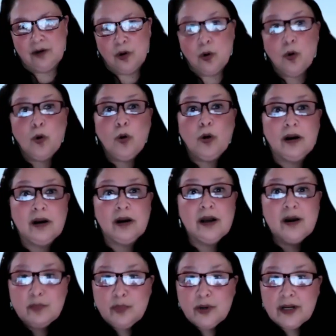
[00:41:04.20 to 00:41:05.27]
or
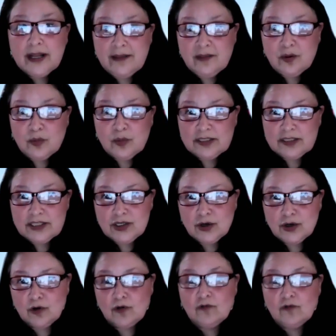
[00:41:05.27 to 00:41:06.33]
put it in the wood
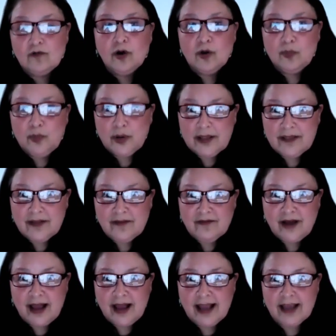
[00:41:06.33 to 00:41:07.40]
stove, or put it in the
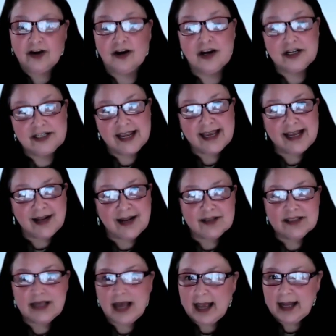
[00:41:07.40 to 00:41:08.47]
fire, or take it
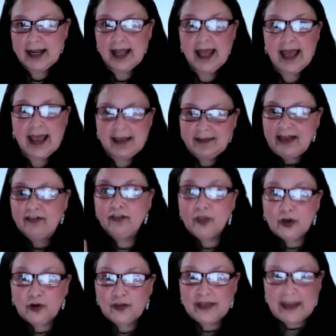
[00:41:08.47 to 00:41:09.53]
outside and like
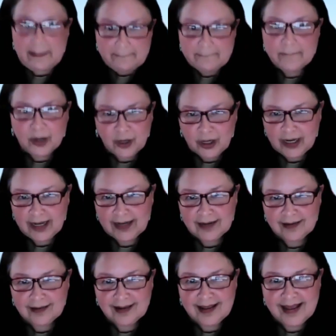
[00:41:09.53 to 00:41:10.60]
literally burn it
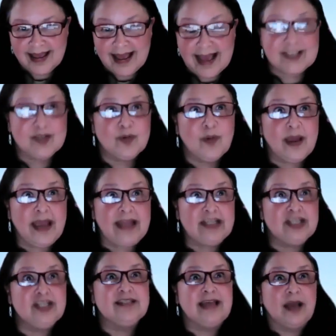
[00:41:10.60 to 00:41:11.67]
as a way to
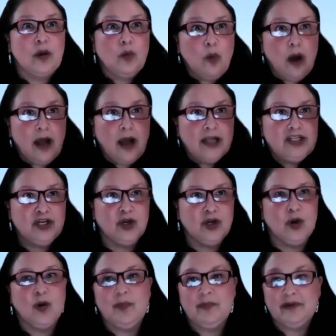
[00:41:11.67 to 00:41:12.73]
just like watch it go
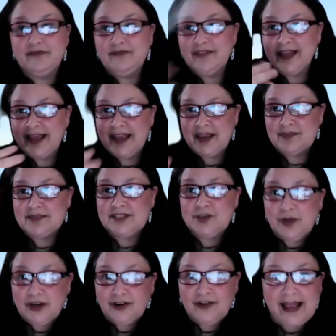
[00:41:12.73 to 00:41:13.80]
up in flames. So
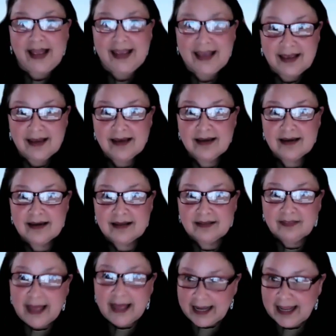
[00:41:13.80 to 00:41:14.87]
you're like
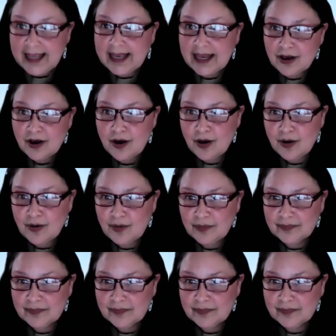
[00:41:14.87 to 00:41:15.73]
letting it go,